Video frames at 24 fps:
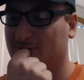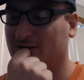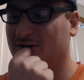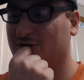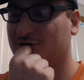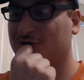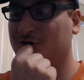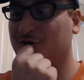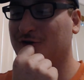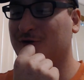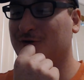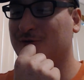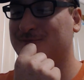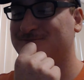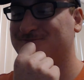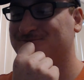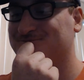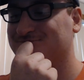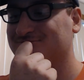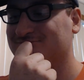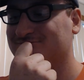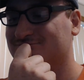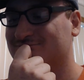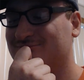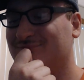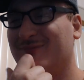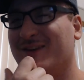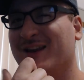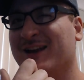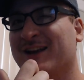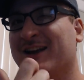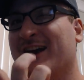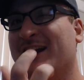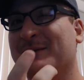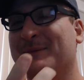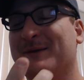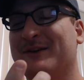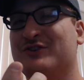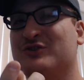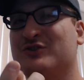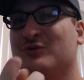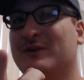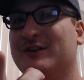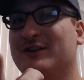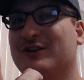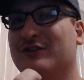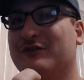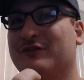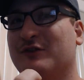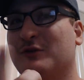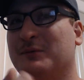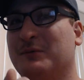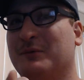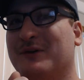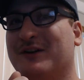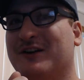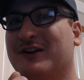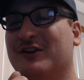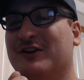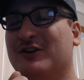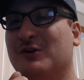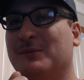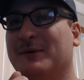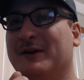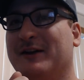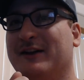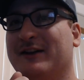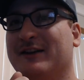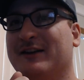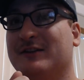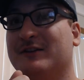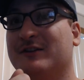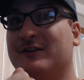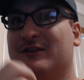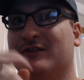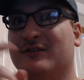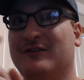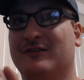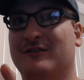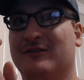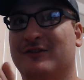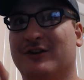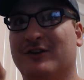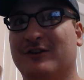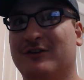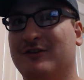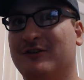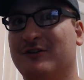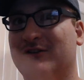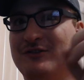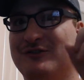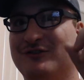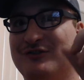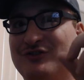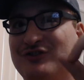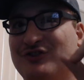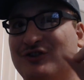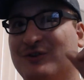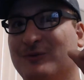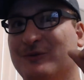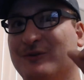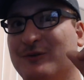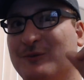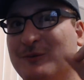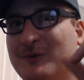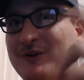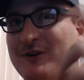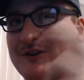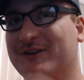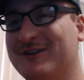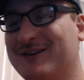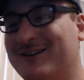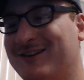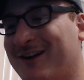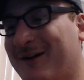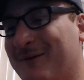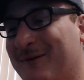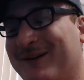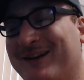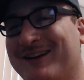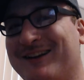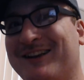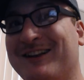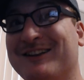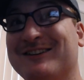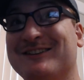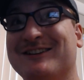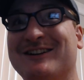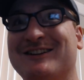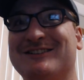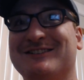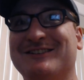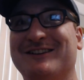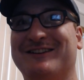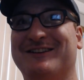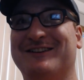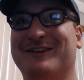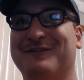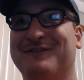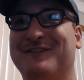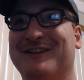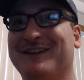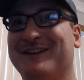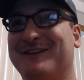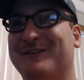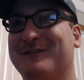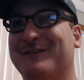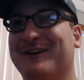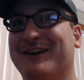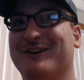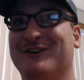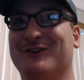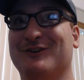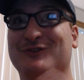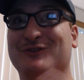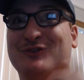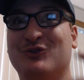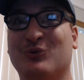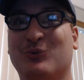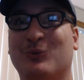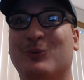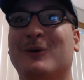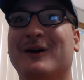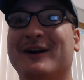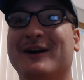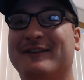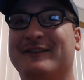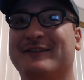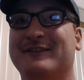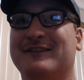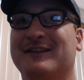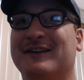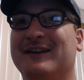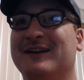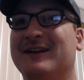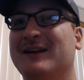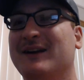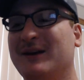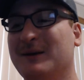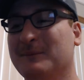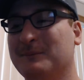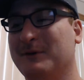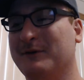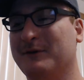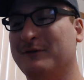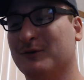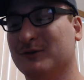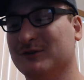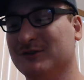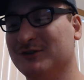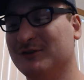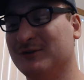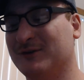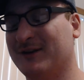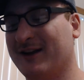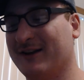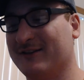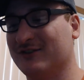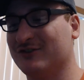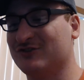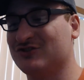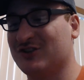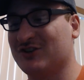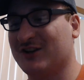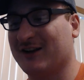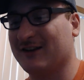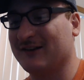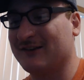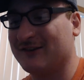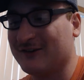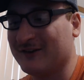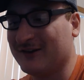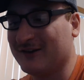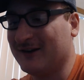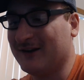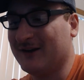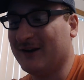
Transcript: So, kind of makes you wonder if Obi-Wan Kenobi is the chosen one. He literally defeats Vader twice before Luke has a chance.